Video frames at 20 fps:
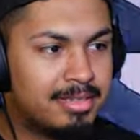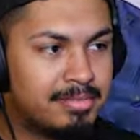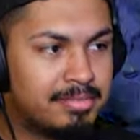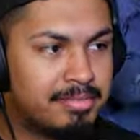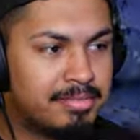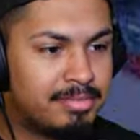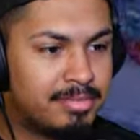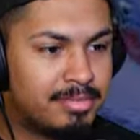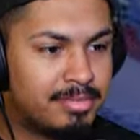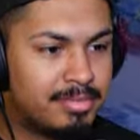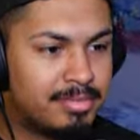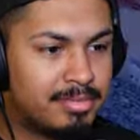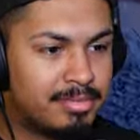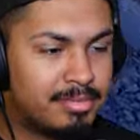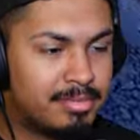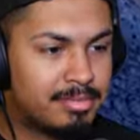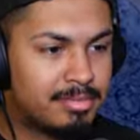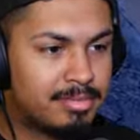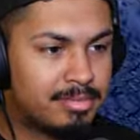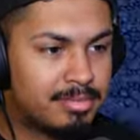I'm gonna
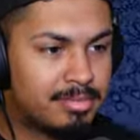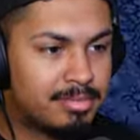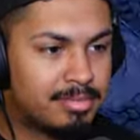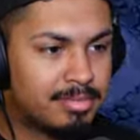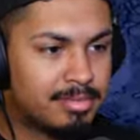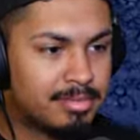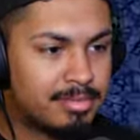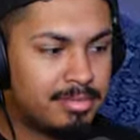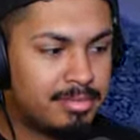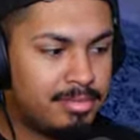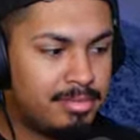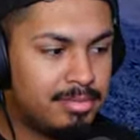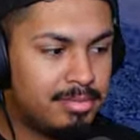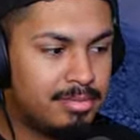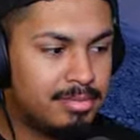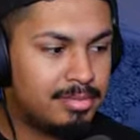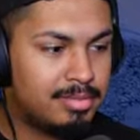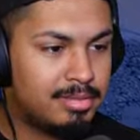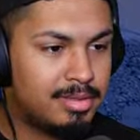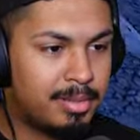end
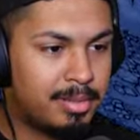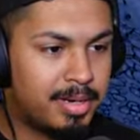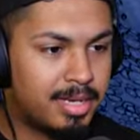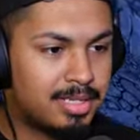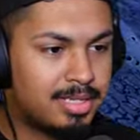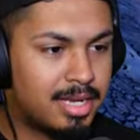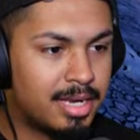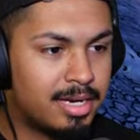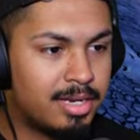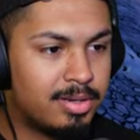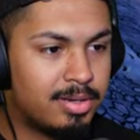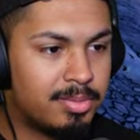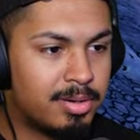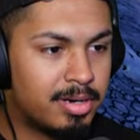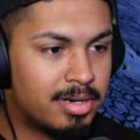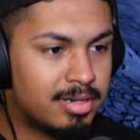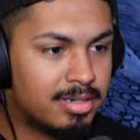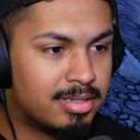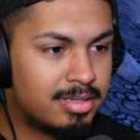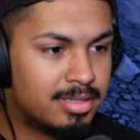you. Nobody's scared of you, bro.
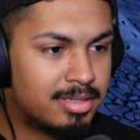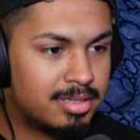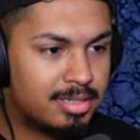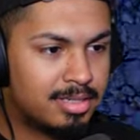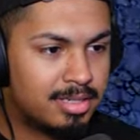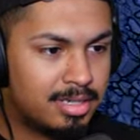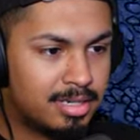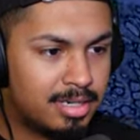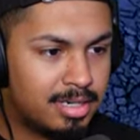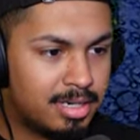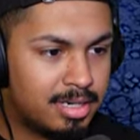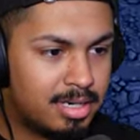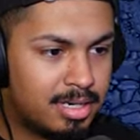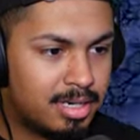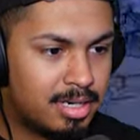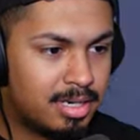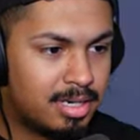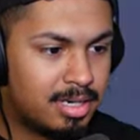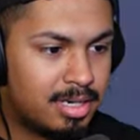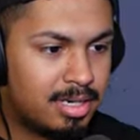My name is
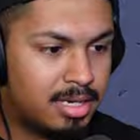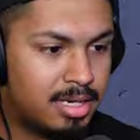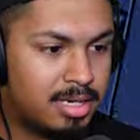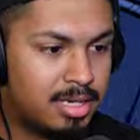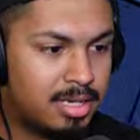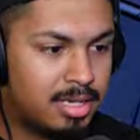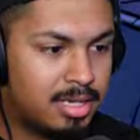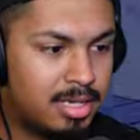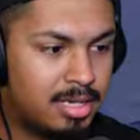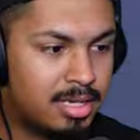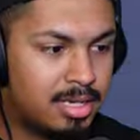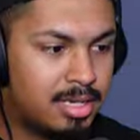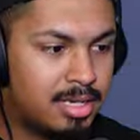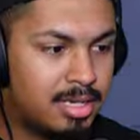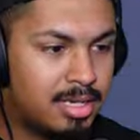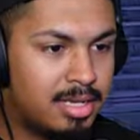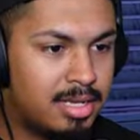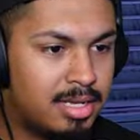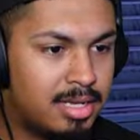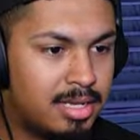Daniel
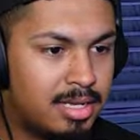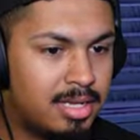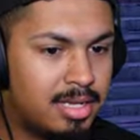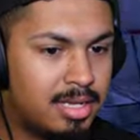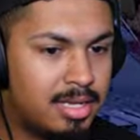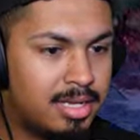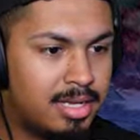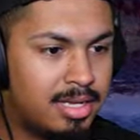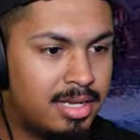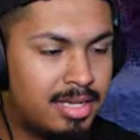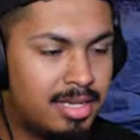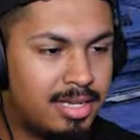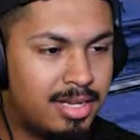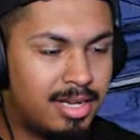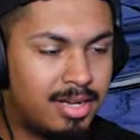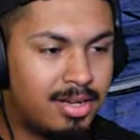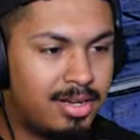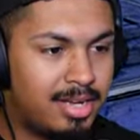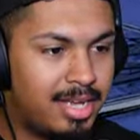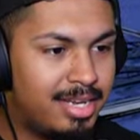Trant.
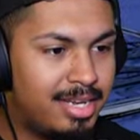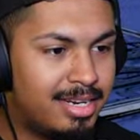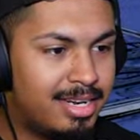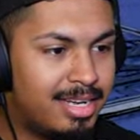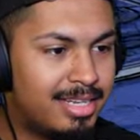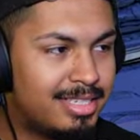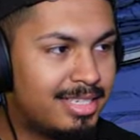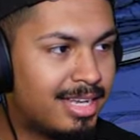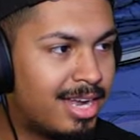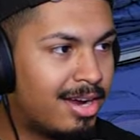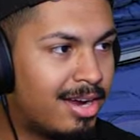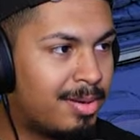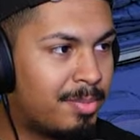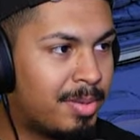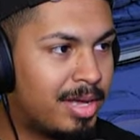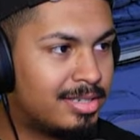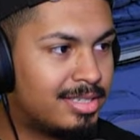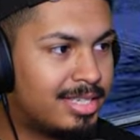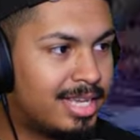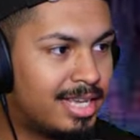Oh, ain't nothing scary
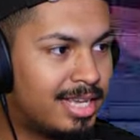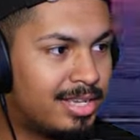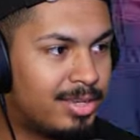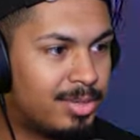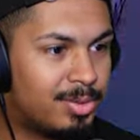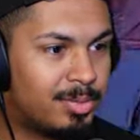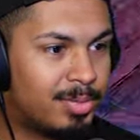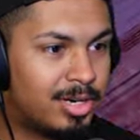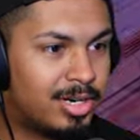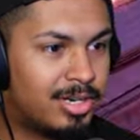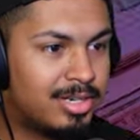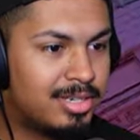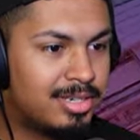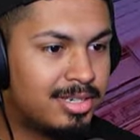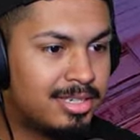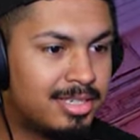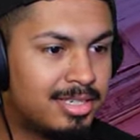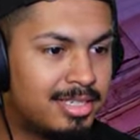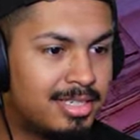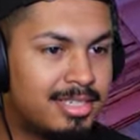about Daniel, bro.
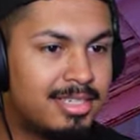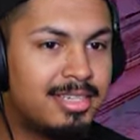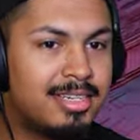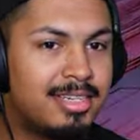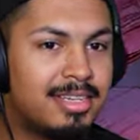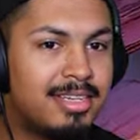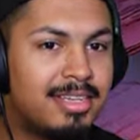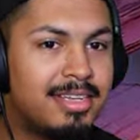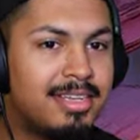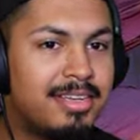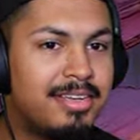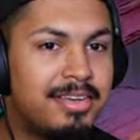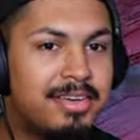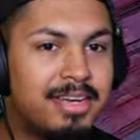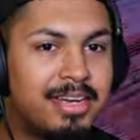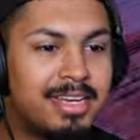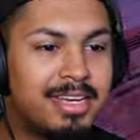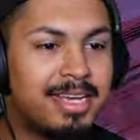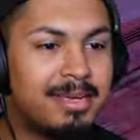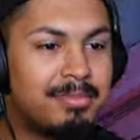You
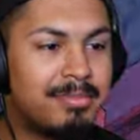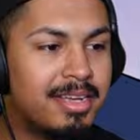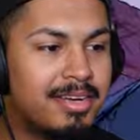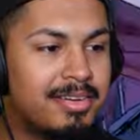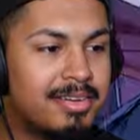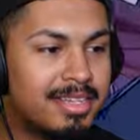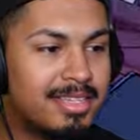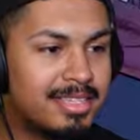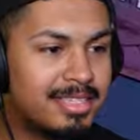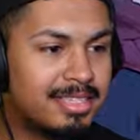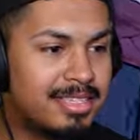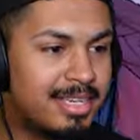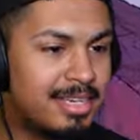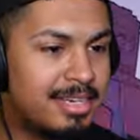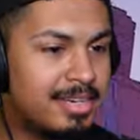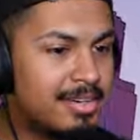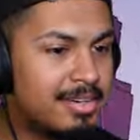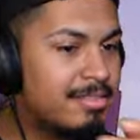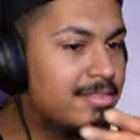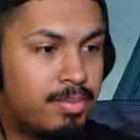could have kept that one to
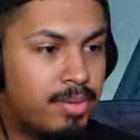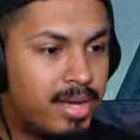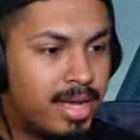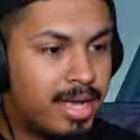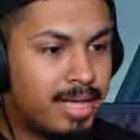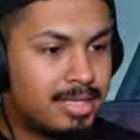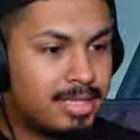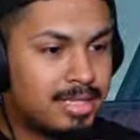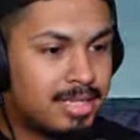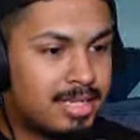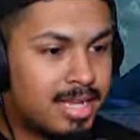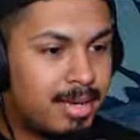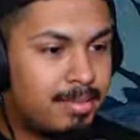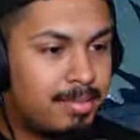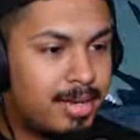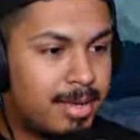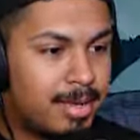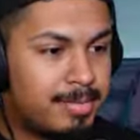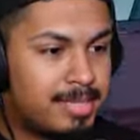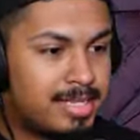yourself. Boy got the same
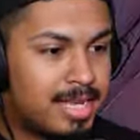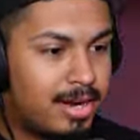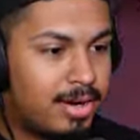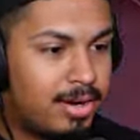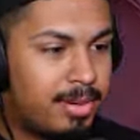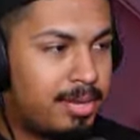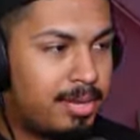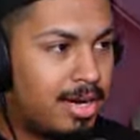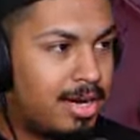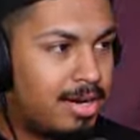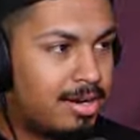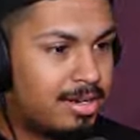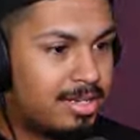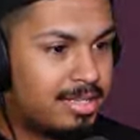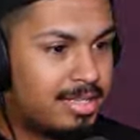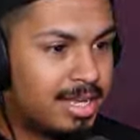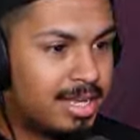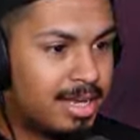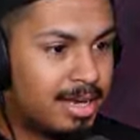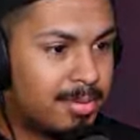name as Harry Potter
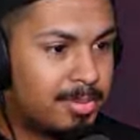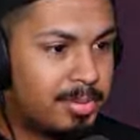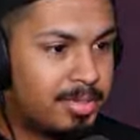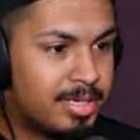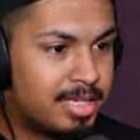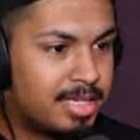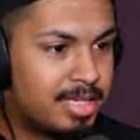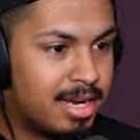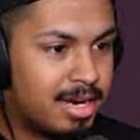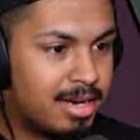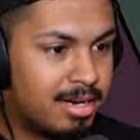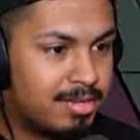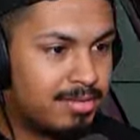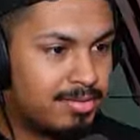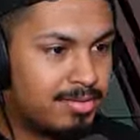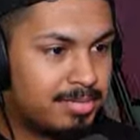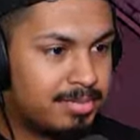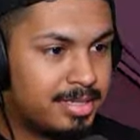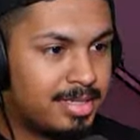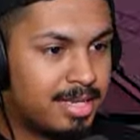and think I'm gonna be scared of
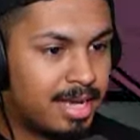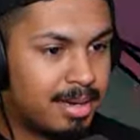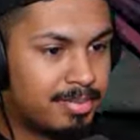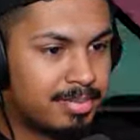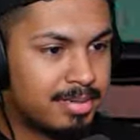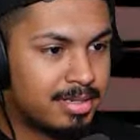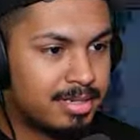him? Stop it.